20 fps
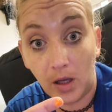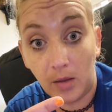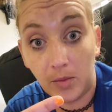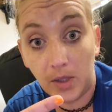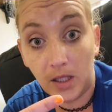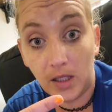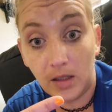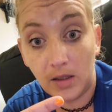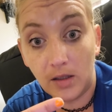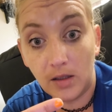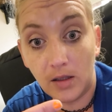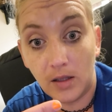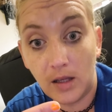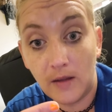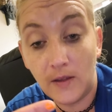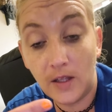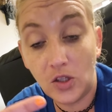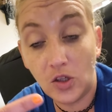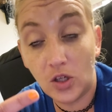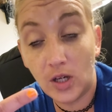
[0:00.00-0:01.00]
I mean,
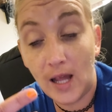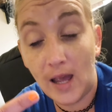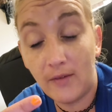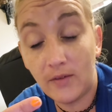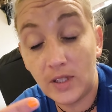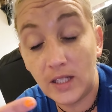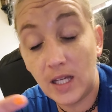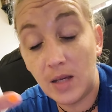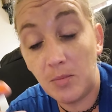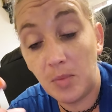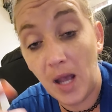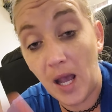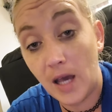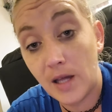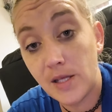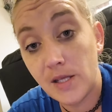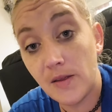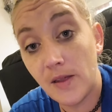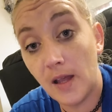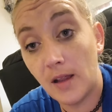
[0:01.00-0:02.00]
and then you're gonna have to get
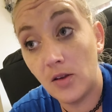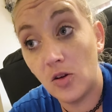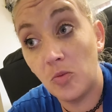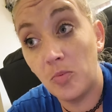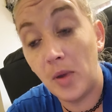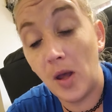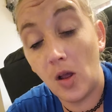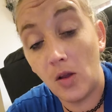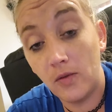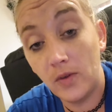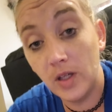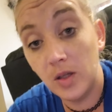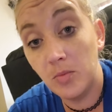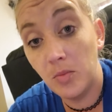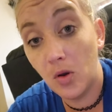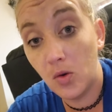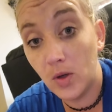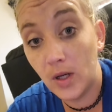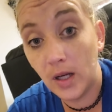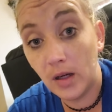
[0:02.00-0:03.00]
past that little
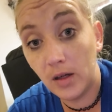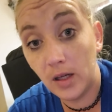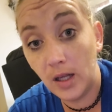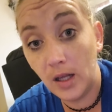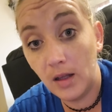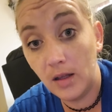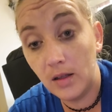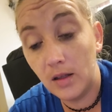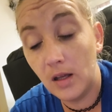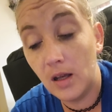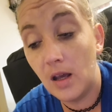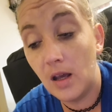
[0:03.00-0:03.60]
pelvic bone area.